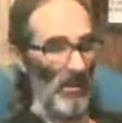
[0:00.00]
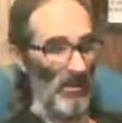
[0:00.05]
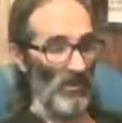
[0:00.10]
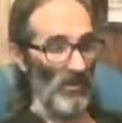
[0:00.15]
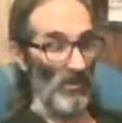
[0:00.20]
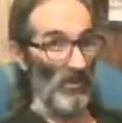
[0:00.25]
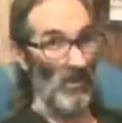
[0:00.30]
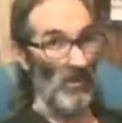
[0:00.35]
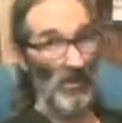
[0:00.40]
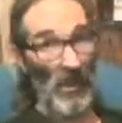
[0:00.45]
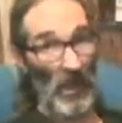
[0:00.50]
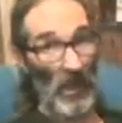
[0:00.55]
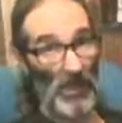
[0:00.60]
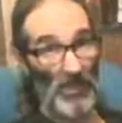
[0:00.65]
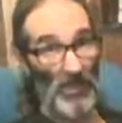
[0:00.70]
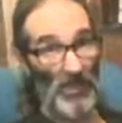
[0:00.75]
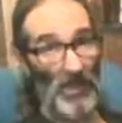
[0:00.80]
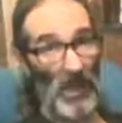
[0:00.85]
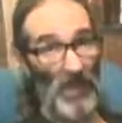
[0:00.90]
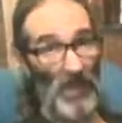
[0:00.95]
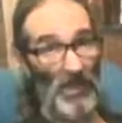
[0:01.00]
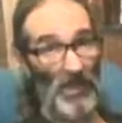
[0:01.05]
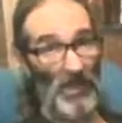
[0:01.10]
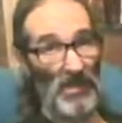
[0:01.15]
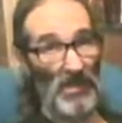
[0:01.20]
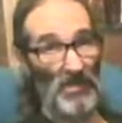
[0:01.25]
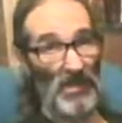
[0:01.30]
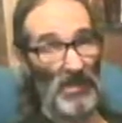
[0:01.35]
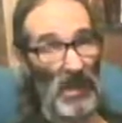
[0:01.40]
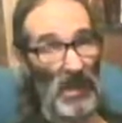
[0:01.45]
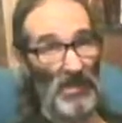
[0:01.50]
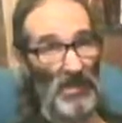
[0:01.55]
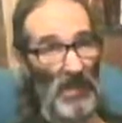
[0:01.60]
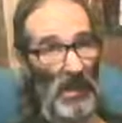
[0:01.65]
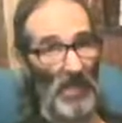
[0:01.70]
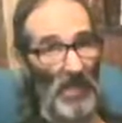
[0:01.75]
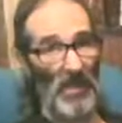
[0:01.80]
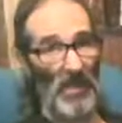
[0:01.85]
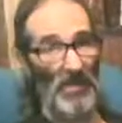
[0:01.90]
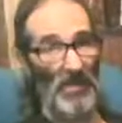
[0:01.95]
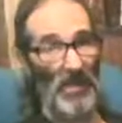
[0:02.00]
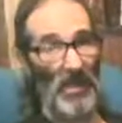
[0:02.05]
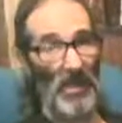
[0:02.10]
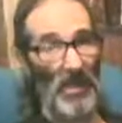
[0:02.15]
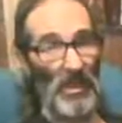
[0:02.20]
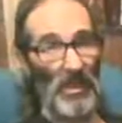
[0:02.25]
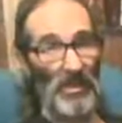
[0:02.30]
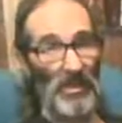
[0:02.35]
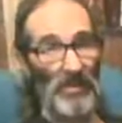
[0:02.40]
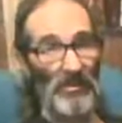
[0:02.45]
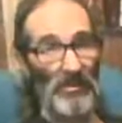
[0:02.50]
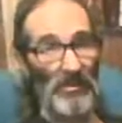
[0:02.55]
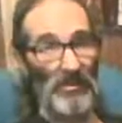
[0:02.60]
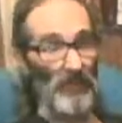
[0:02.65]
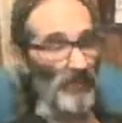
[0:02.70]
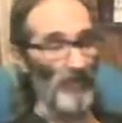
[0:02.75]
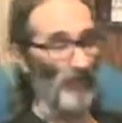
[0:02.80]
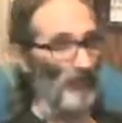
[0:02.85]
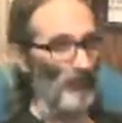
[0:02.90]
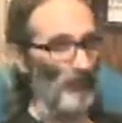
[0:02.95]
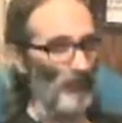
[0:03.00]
she's got some ideas about climate change, and